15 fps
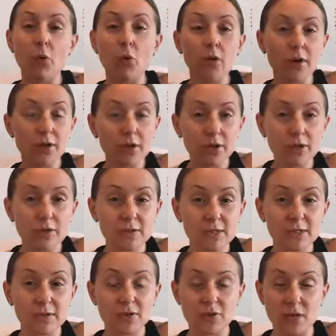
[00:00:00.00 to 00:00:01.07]
Or you can use
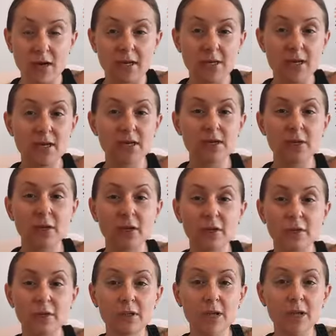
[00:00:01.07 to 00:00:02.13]
it straight. So I
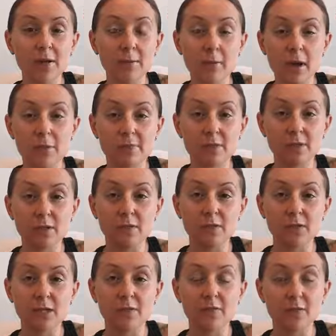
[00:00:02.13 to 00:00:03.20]
know a lot of moms
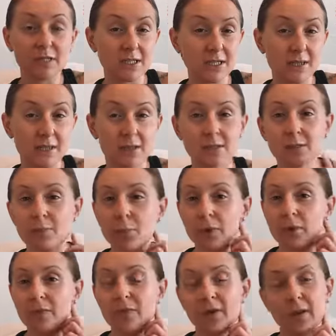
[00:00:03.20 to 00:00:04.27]
use it for teething
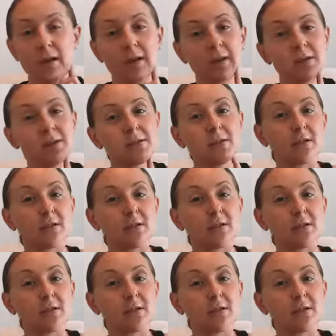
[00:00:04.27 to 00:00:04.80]
support for kids.